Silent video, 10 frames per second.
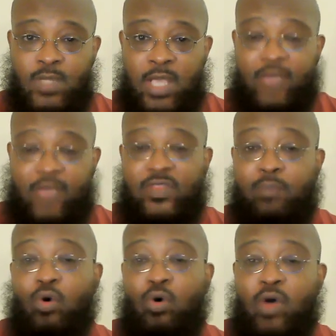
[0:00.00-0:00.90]
If the
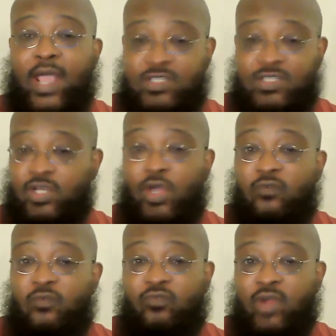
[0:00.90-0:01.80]
boy has a
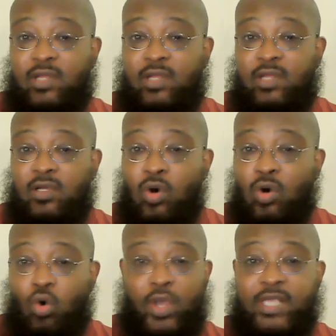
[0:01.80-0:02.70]
girlfriend,
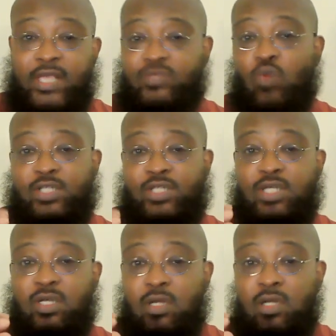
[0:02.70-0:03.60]
or he's
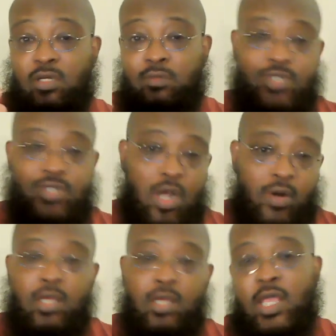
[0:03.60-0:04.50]
watching
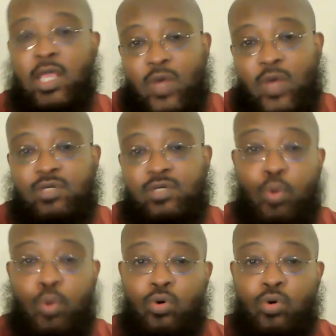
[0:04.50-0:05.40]

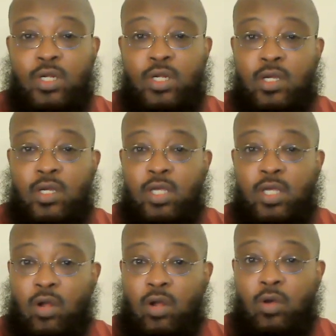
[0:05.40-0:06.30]
porn,
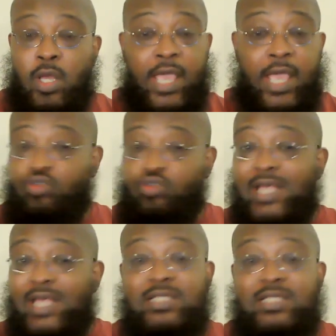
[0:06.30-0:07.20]
Hijrah
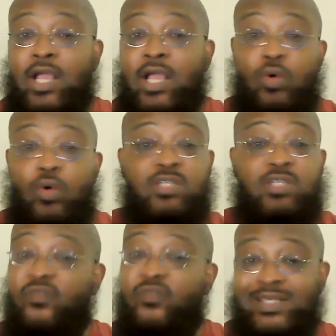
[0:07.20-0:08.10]
is not going to
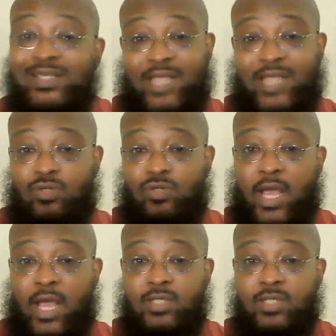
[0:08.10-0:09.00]
fix that, you
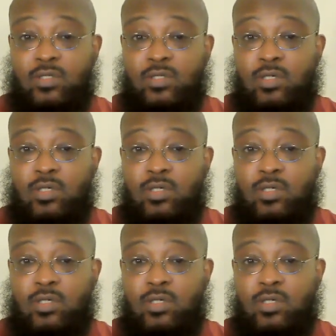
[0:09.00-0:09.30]
guys.